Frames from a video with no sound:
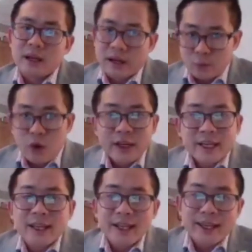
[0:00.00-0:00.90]

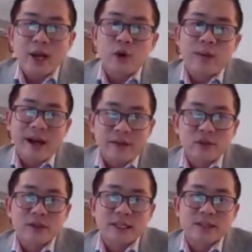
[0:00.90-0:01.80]
working in a care home, I have
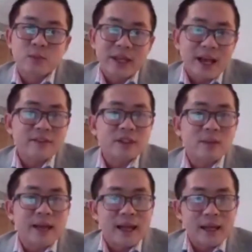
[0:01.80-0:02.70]
noticed we have some